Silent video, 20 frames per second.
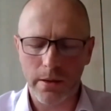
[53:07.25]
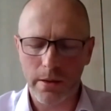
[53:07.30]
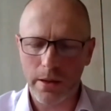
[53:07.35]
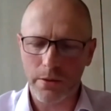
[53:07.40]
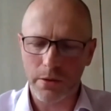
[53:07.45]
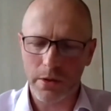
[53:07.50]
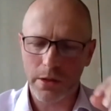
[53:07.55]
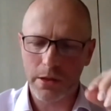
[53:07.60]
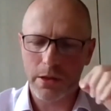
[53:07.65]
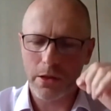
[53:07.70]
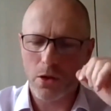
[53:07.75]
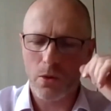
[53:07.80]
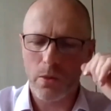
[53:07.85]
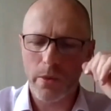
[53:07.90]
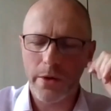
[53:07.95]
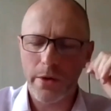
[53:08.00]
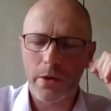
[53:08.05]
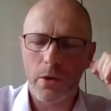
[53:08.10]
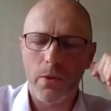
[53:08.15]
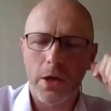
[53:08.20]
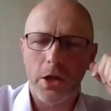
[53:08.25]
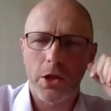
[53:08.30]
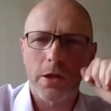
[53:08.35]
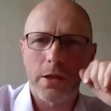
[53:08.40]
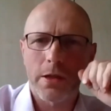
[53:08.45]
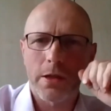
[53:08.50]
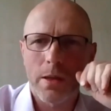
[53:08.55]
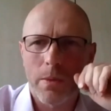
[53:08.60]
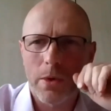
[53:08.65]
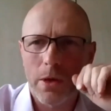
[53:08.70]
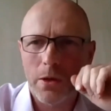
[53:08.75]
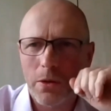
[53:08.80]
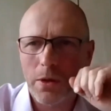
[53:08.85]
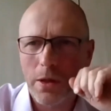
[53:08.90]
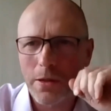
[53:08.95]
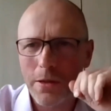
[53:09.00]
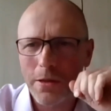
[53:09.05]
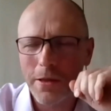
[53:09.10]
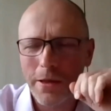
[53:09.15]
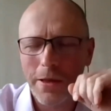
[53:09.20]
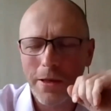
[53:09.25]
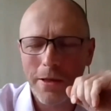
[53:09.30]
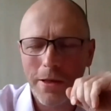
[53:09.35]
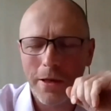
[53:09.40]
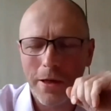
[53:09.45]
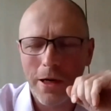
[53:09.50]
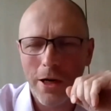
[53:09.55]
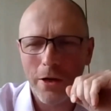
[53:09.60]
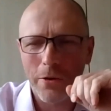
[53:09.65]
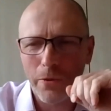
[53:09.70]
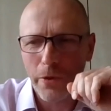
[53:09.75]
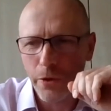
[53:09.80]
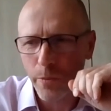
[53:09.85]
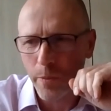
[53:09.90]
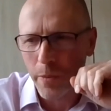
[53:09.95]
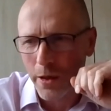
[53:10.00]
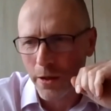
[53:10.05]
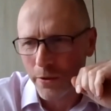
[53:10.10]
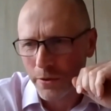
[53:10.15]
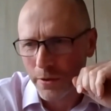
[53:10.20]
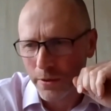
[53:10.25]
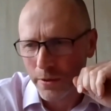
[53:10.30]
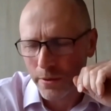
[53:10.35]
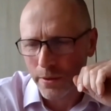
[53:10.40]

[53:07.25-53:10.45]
There still were questions about, let's say, the hardware part.